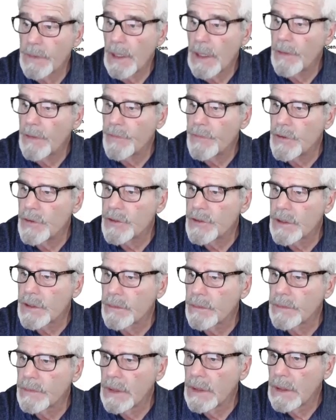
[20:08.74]
I've used
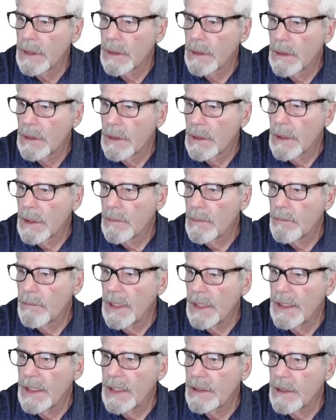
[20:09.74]
them
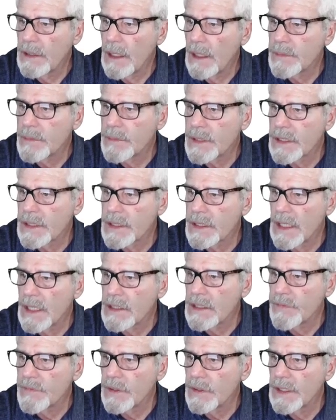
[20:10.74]
many times
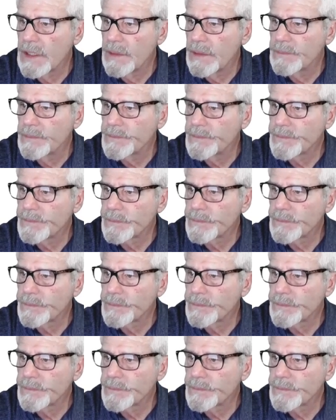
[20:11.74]
successfully.